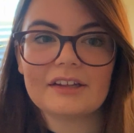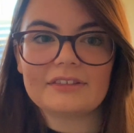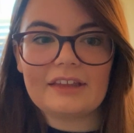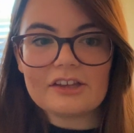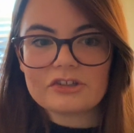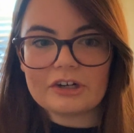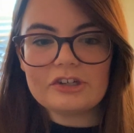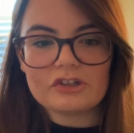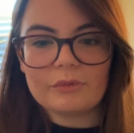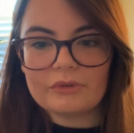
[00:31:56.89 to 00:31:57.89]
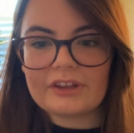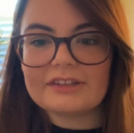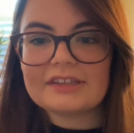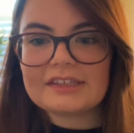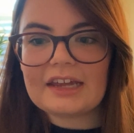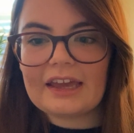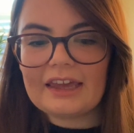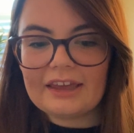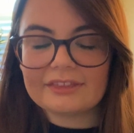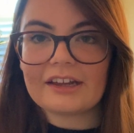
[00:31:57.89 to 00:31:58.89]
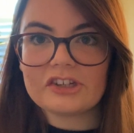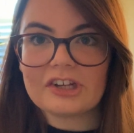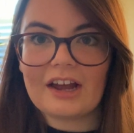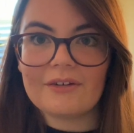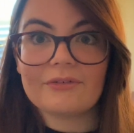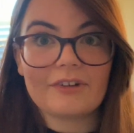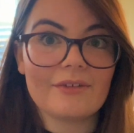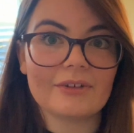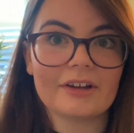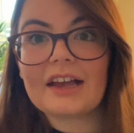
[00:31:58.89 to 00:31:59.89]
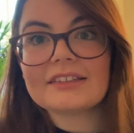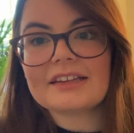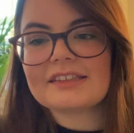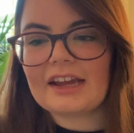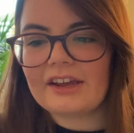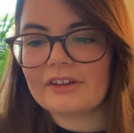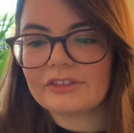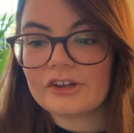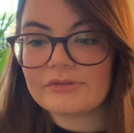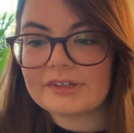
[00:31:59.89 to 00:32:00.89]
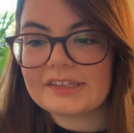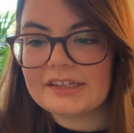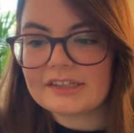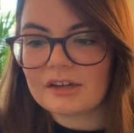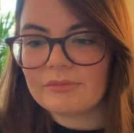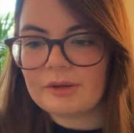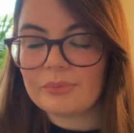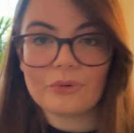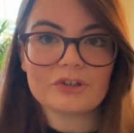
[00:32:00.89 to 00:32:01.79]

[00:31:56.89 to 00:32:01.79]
That screenshot will then stay in that chat forever. As I say, those receipts can be brought